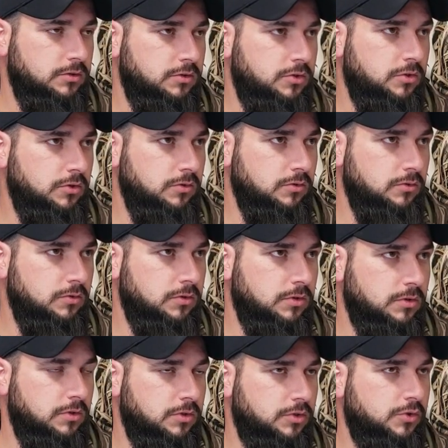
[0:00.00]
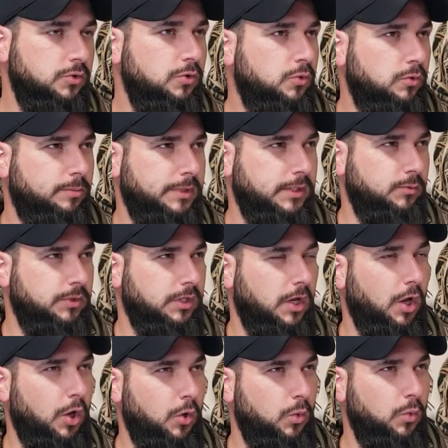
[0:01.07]
Took would be with a
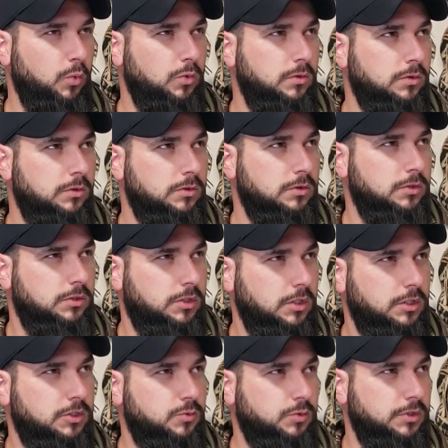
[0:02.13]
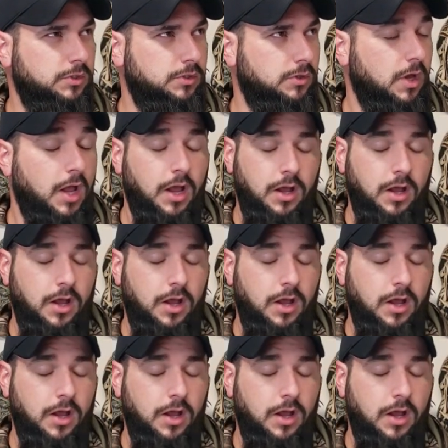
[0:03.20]
O. Tuck is with you.